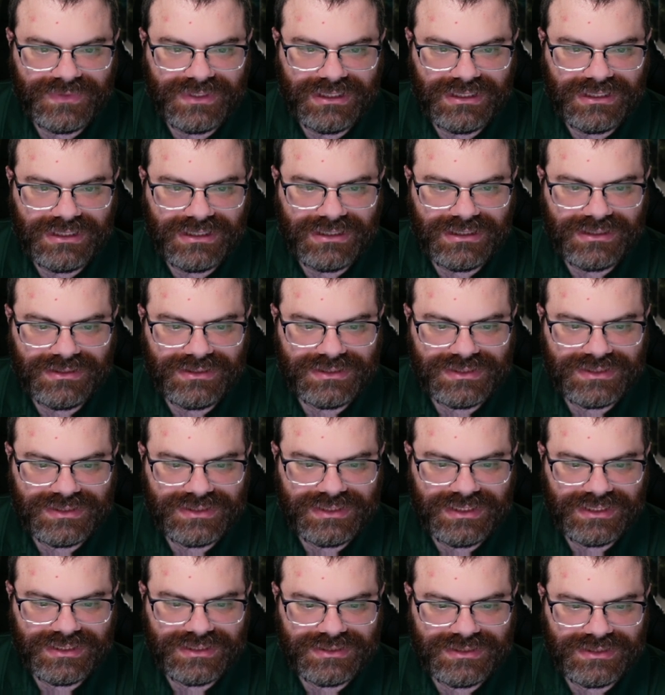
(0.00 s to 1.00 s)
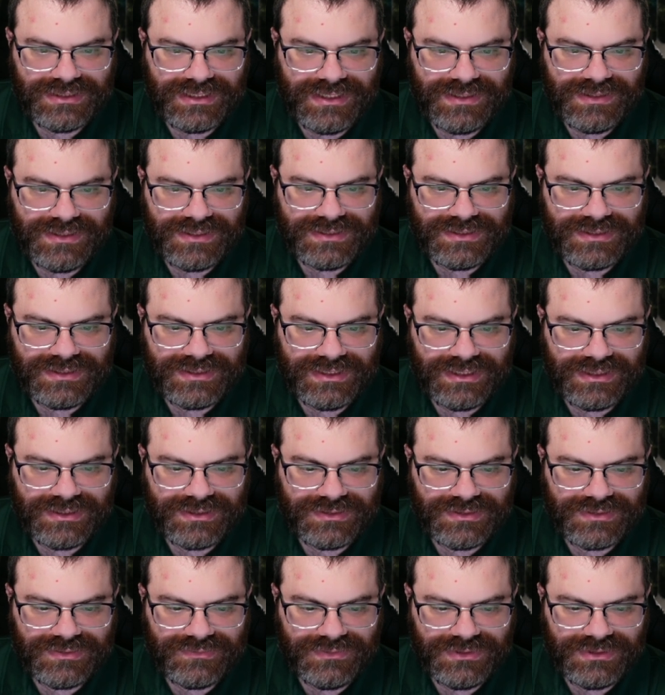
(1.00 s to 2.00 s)
Uh, the six and the
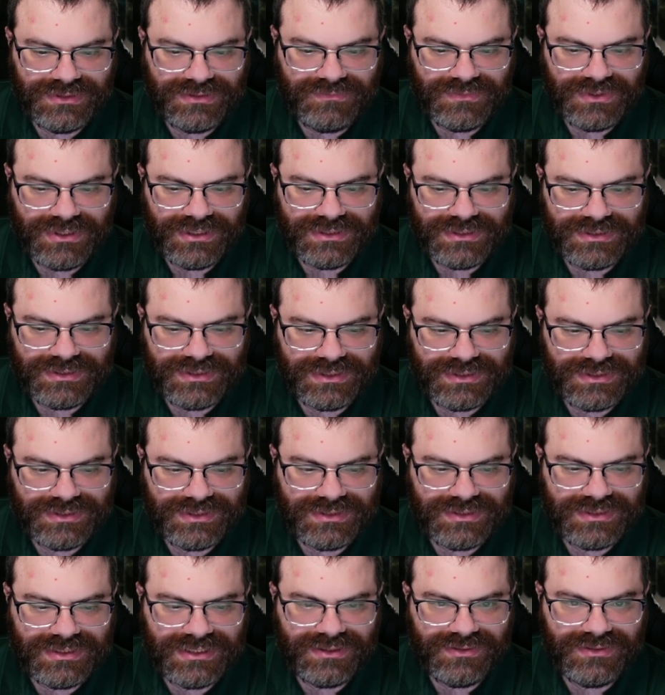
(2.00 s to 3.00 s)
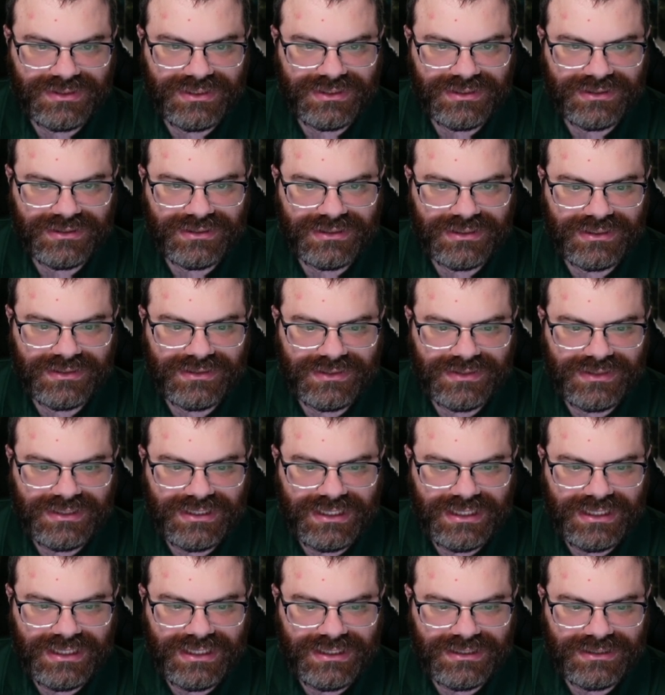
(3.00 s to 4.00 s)
six, we can mark sixes down here, and then the
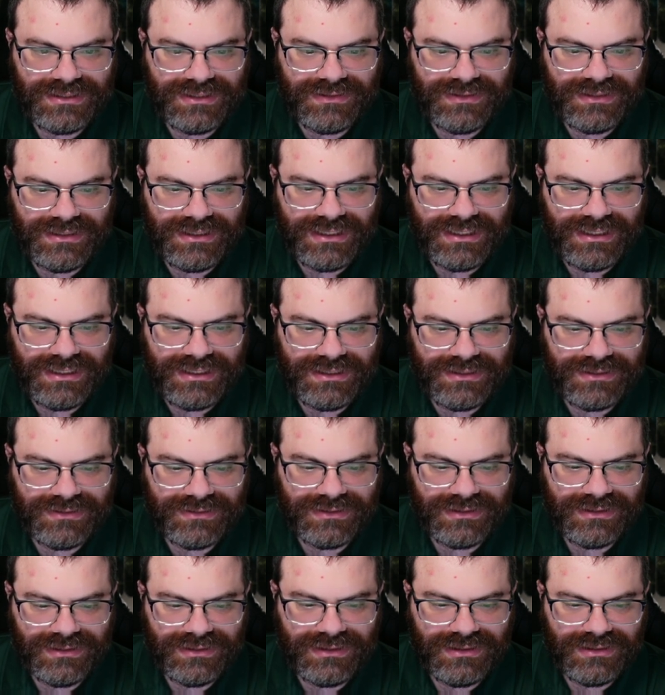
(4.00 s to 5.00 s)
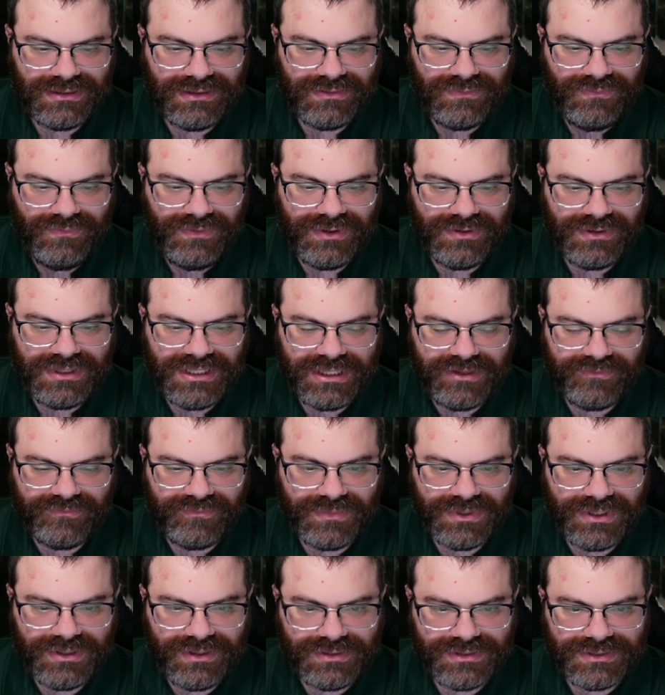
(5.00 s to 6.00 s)
eight and the eight, we already have
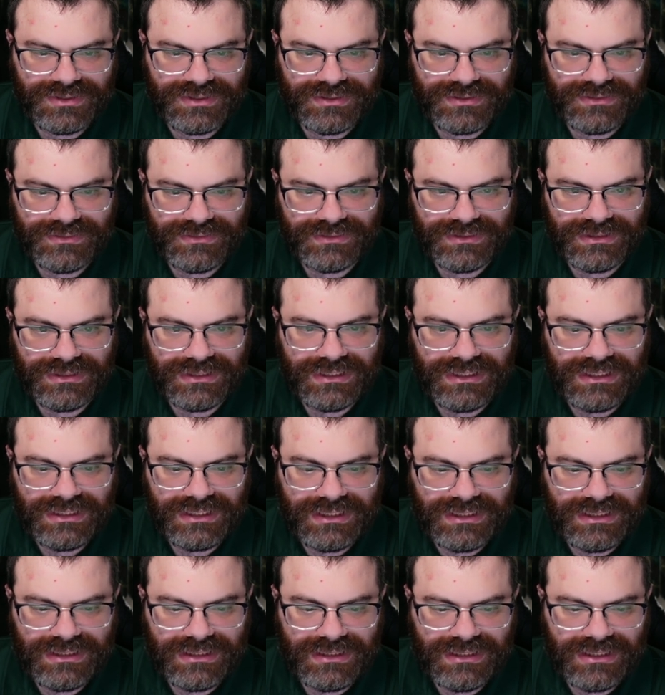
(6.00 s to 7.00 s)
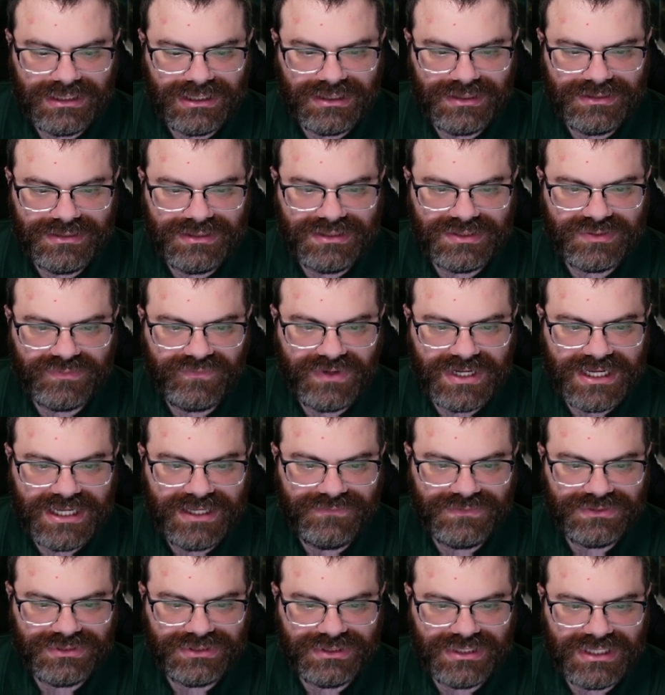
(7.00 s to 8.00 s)
marked. Uh, and this
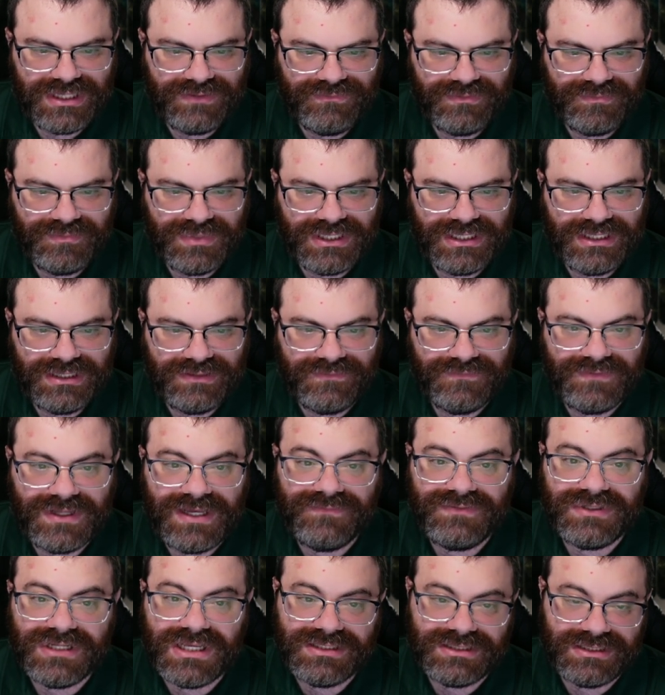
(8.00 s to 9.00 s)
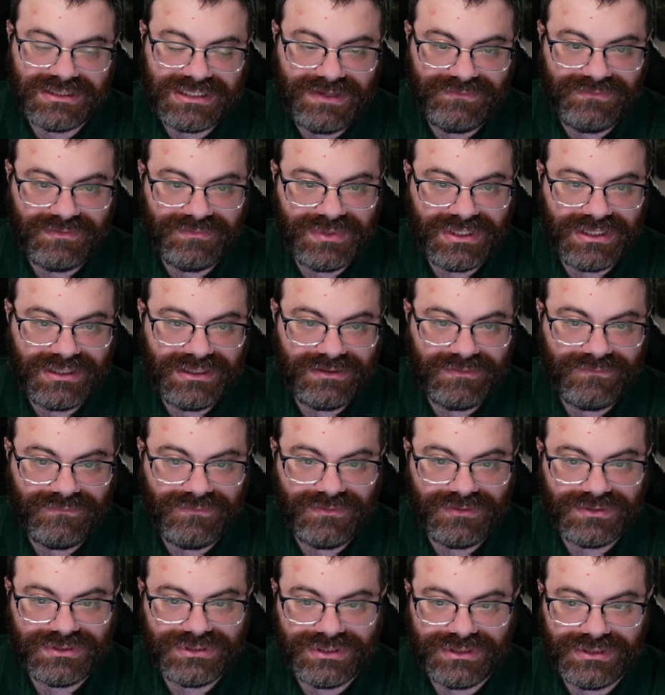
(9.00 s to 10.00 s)
five should have a buddy. The five doesn't have a buddy,
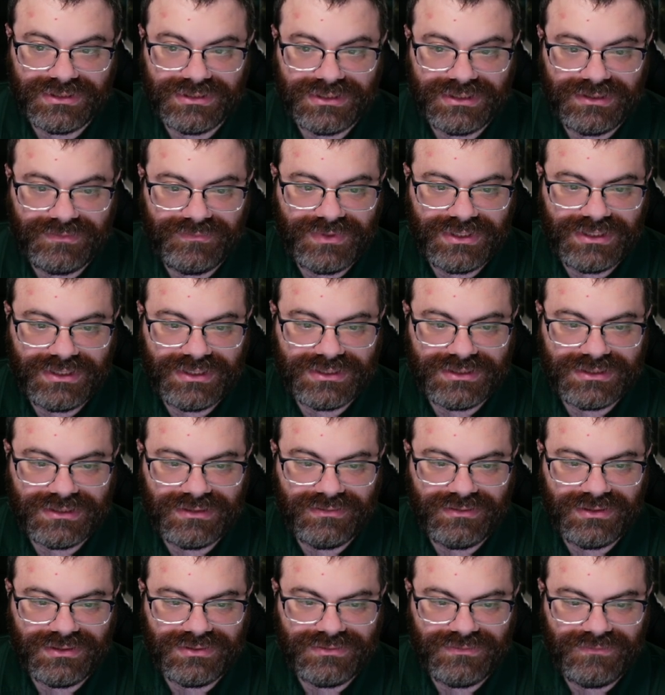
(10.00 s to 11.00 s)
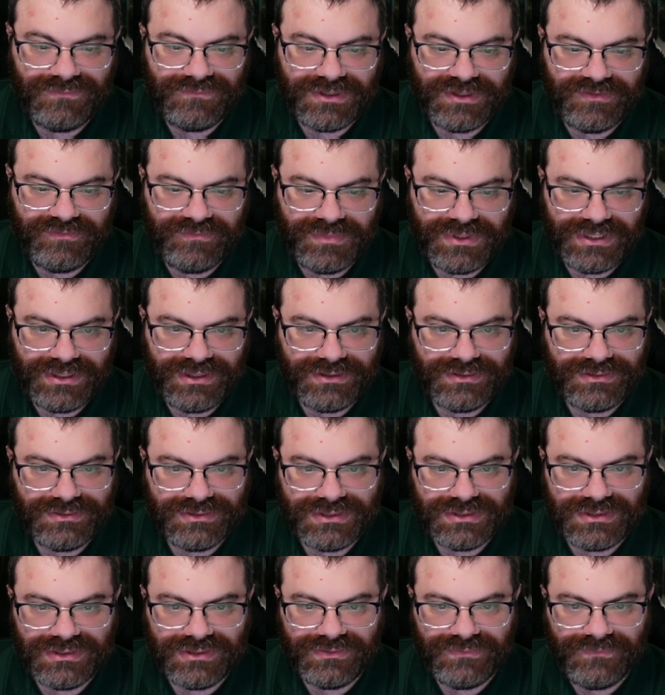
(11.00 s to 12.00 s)
unfortunately, because of the two five pair.
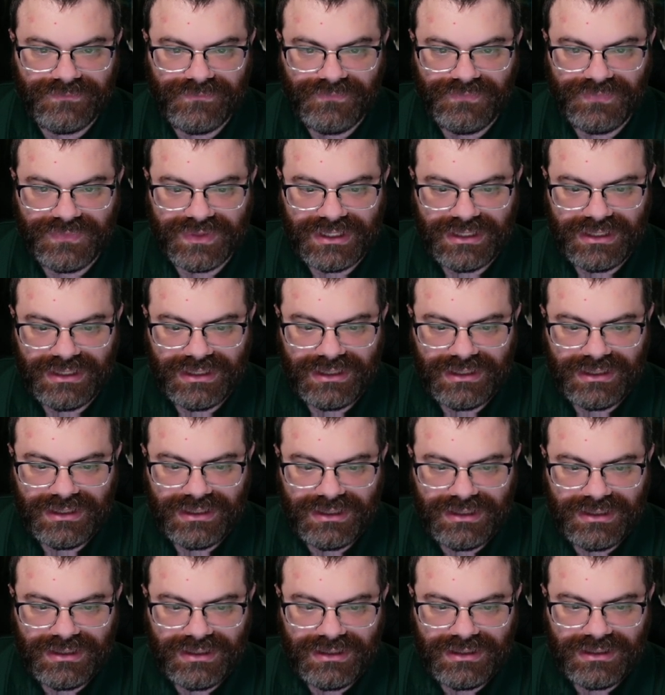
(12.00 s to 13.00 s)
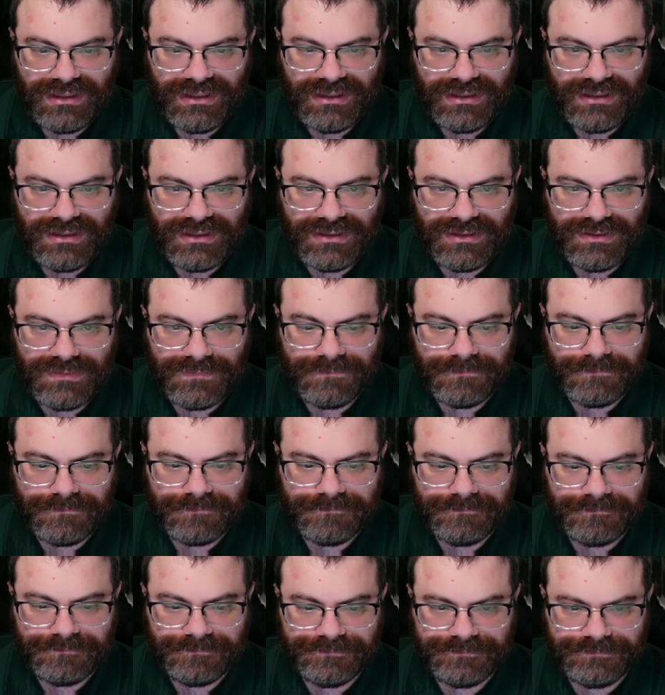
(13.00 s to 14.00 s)
So,
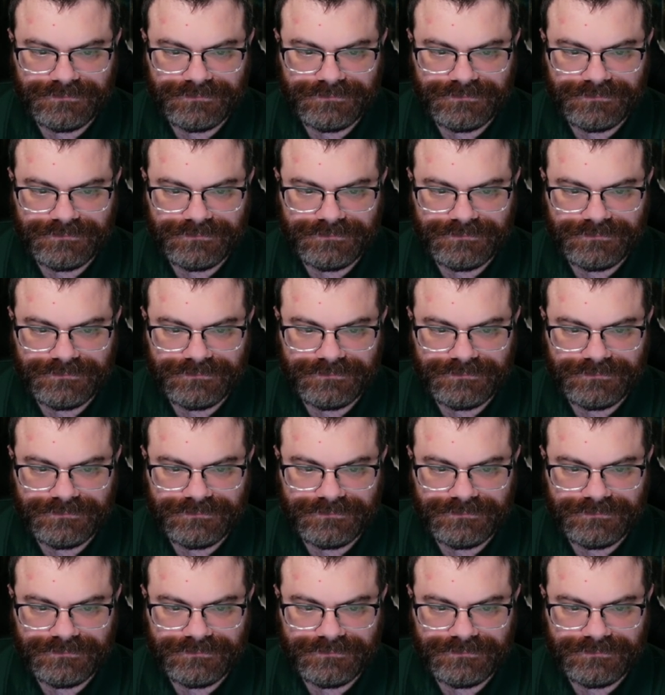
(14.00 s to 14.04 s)
um,